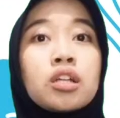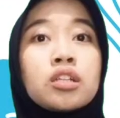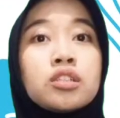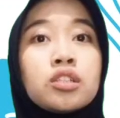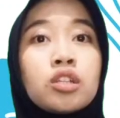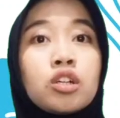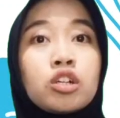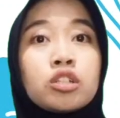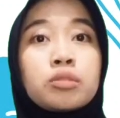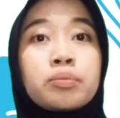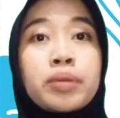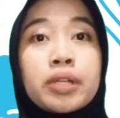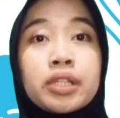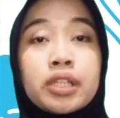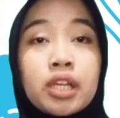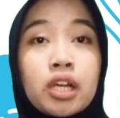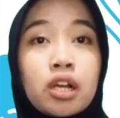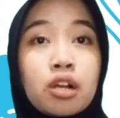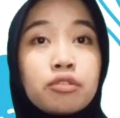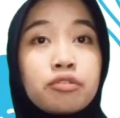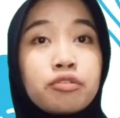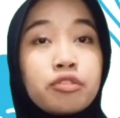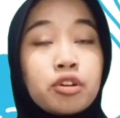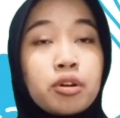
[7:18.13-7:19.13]
not
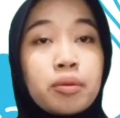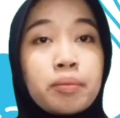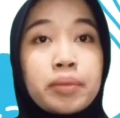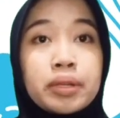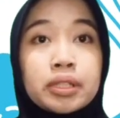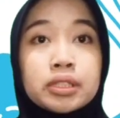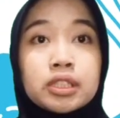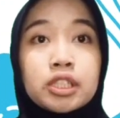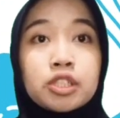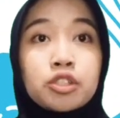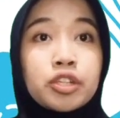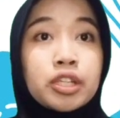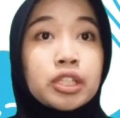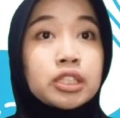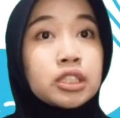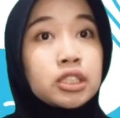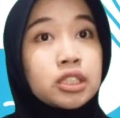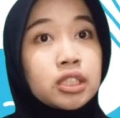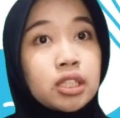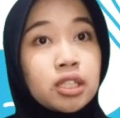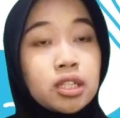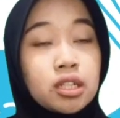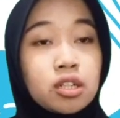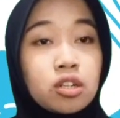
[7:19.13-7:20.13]
practical for mass
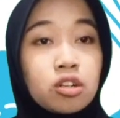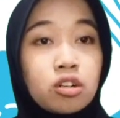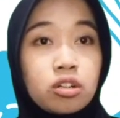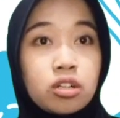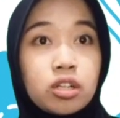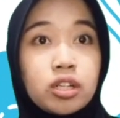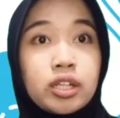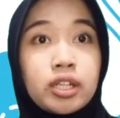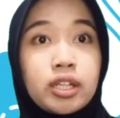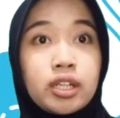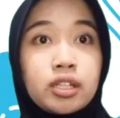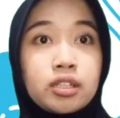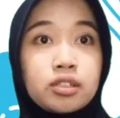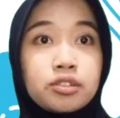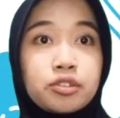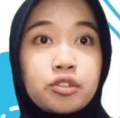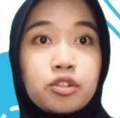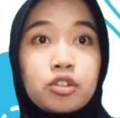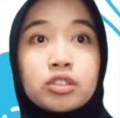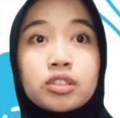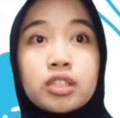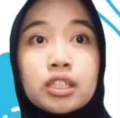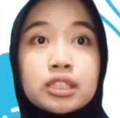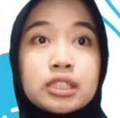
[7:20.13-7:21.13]
education or in
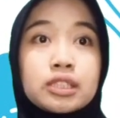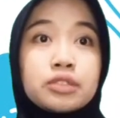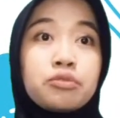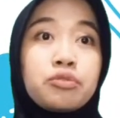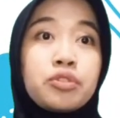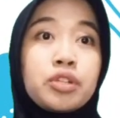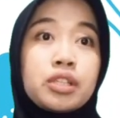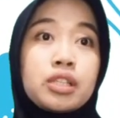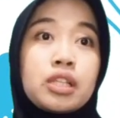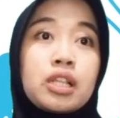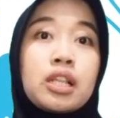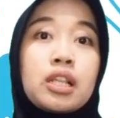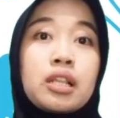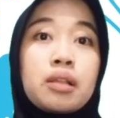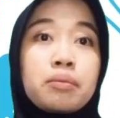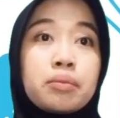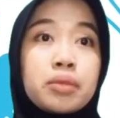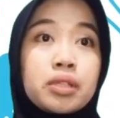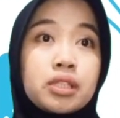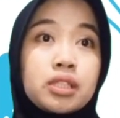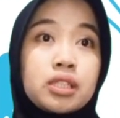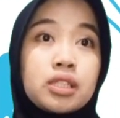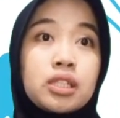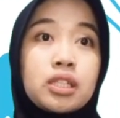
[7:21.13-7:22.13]
context with
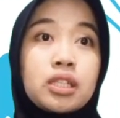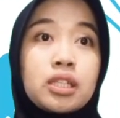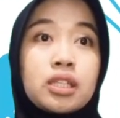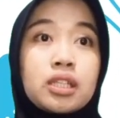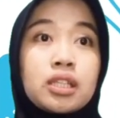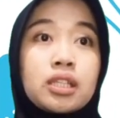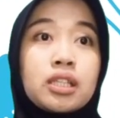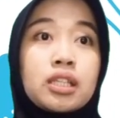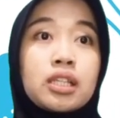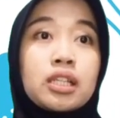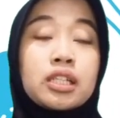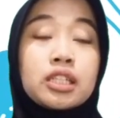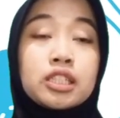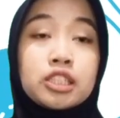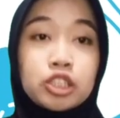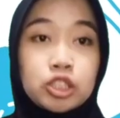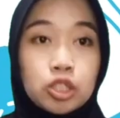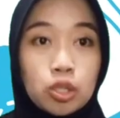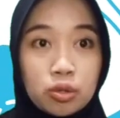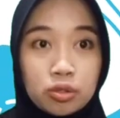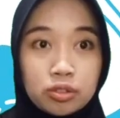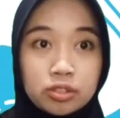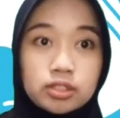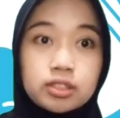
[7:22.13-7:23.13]
limited
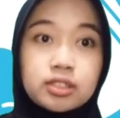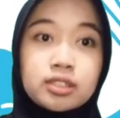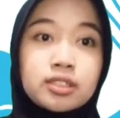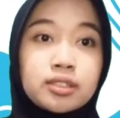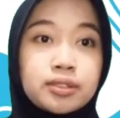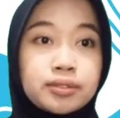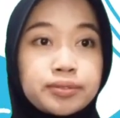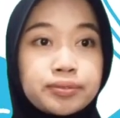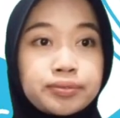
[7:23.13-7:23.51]
resource.